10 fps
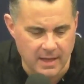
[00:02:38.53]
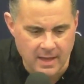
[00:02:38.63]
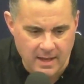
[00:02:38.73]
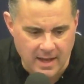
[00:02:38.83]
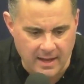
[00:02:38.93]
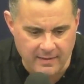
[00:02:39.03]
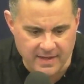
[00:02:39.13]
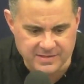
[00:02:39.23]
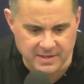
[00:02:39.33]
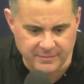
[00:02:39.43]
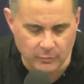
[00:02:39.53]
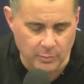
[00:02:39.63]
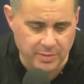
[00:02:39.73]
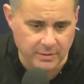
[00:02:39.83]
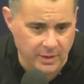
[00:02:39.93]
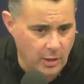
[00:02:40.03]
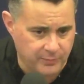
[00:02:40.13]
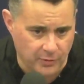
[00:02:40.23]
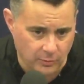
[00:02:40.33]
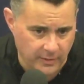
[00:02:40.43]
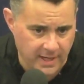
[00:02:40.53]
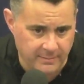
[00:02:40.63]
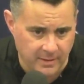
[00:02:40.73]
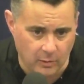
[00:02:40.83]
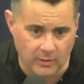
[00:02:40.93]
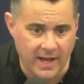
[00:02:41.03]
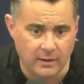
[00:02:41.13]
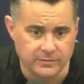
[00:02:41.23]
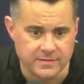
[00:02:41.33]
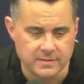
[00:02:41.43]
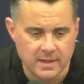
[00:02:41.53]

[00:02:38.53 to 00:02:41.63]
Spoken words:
That's something we're building our program around.